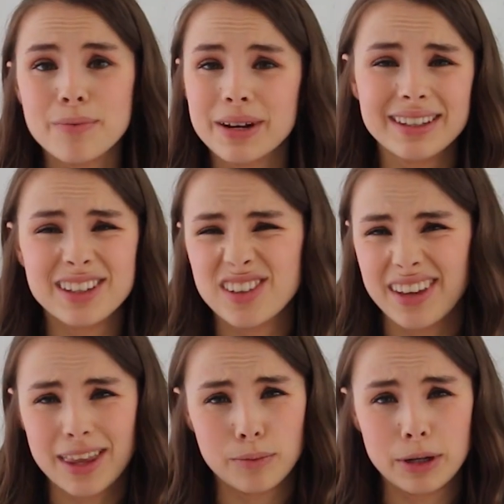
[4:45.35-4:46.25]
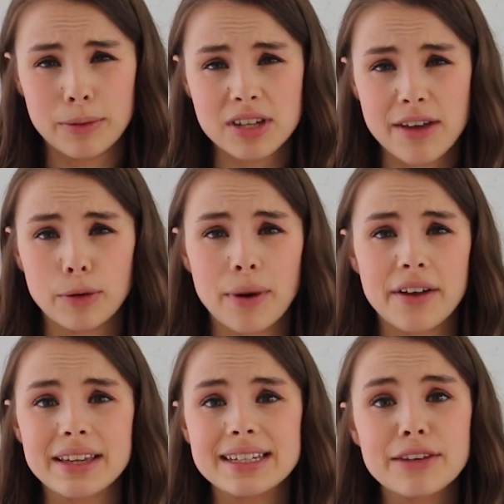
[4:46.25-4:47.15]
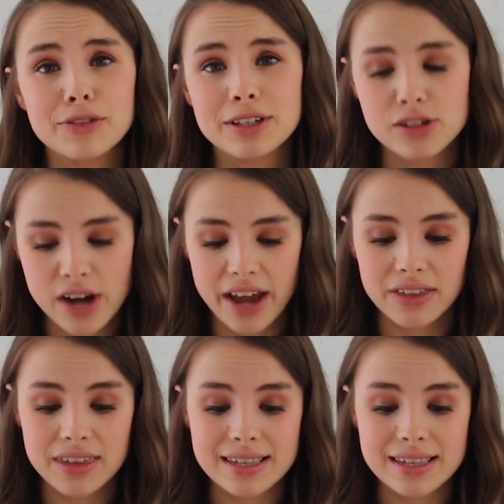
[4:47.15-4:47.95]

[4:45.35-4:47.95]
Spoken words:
but I think you can get them pretty much everywhere, and they differ in strength.